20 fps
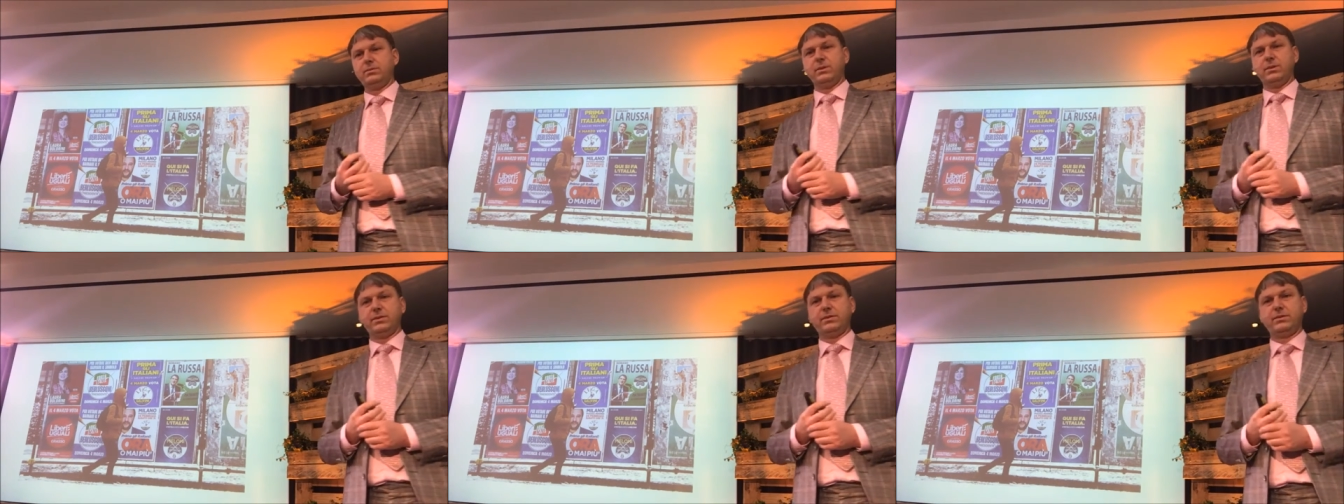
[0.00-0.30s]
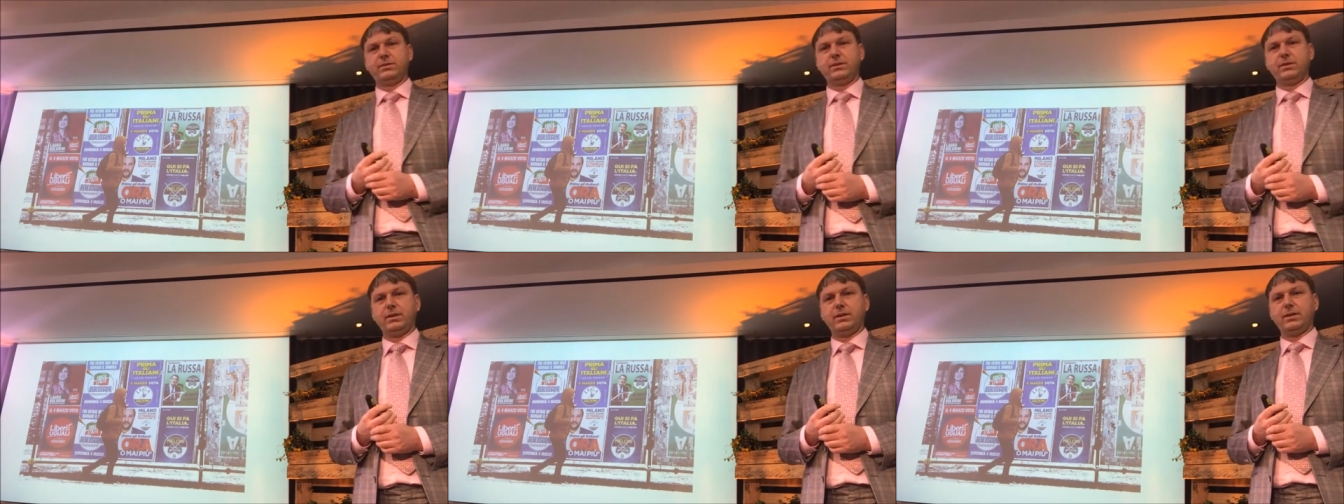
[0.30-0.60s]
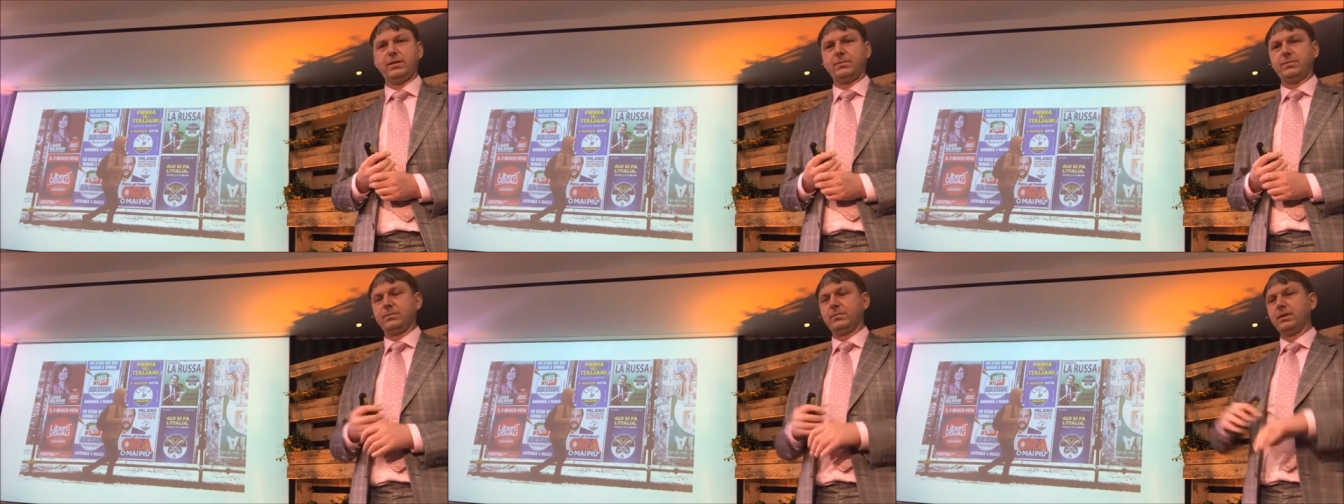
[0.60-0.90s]
was
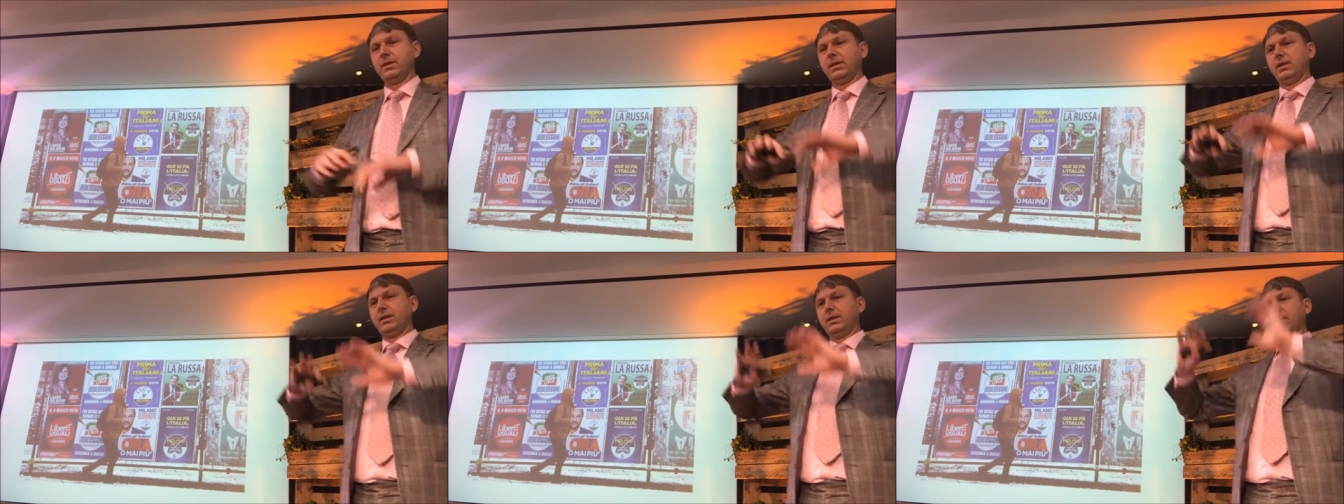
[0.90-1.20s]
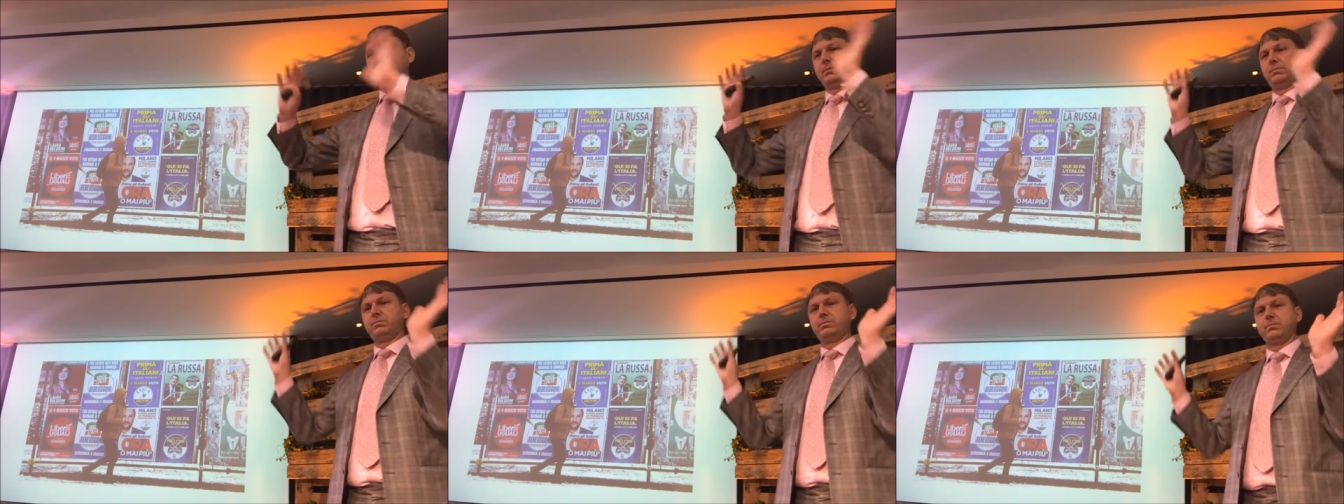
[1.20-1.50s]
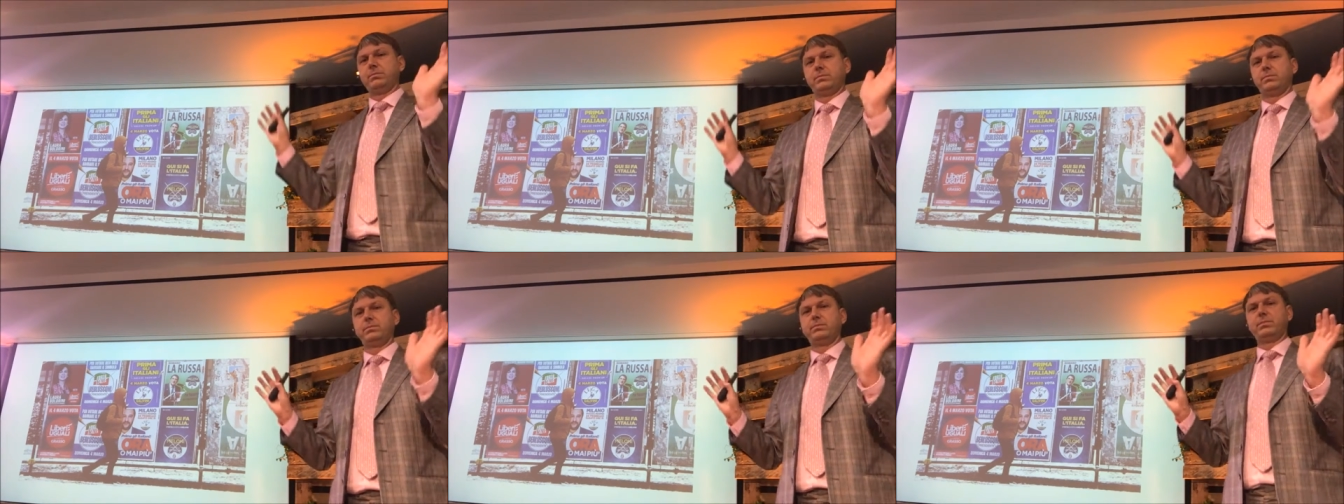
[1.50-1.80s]
uh,
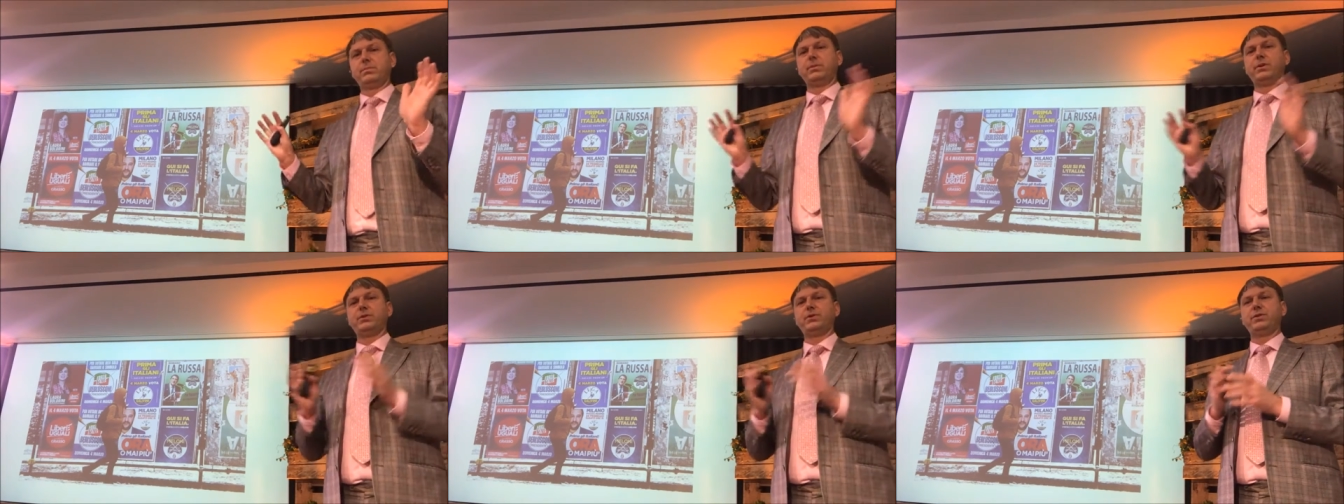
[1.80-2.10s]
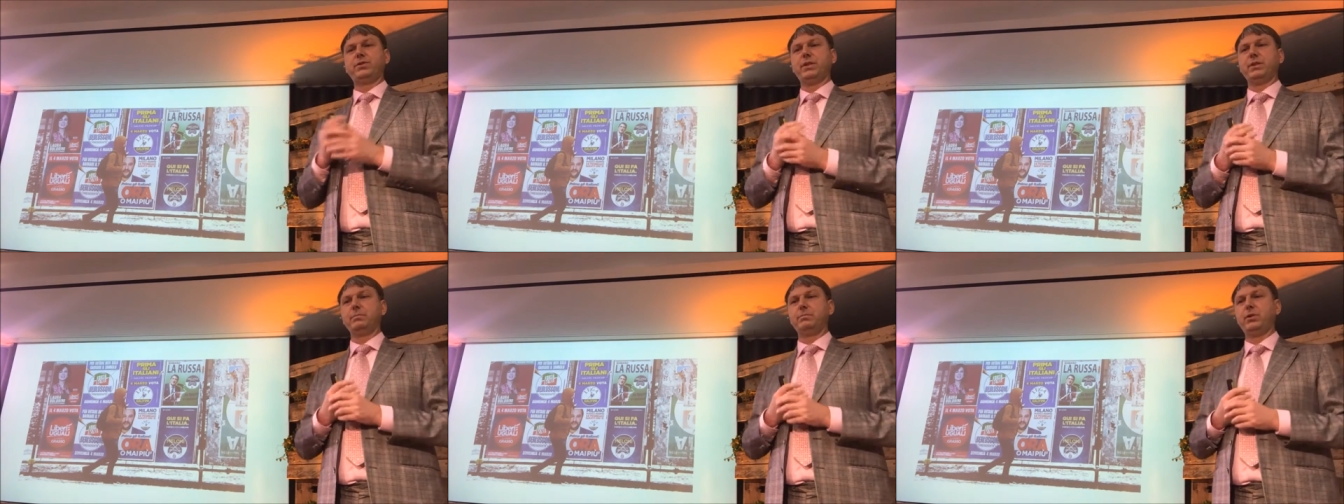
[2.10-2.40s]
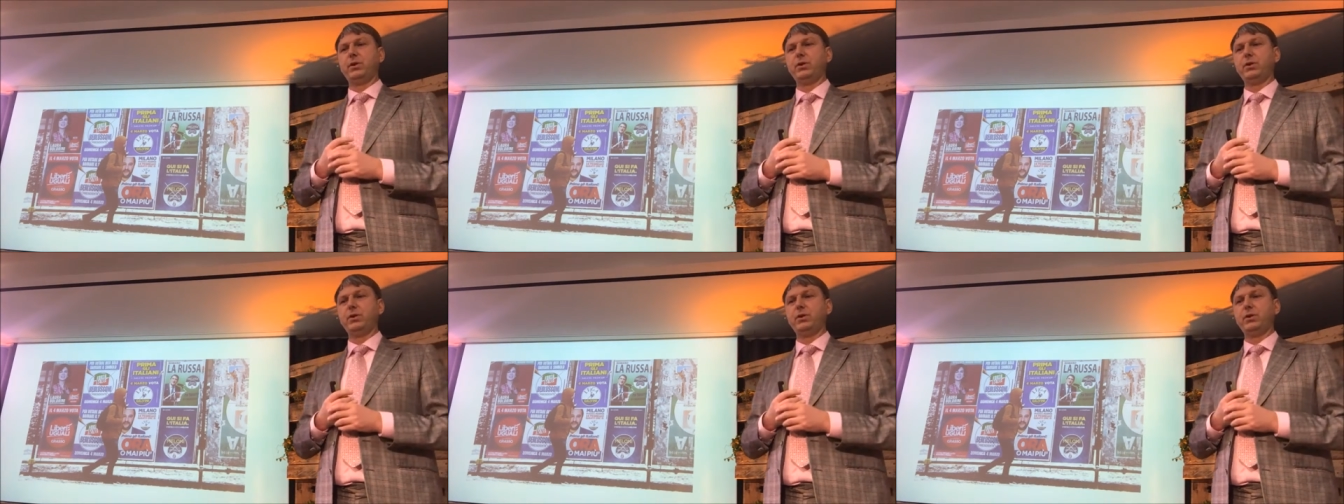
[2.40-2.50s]
posting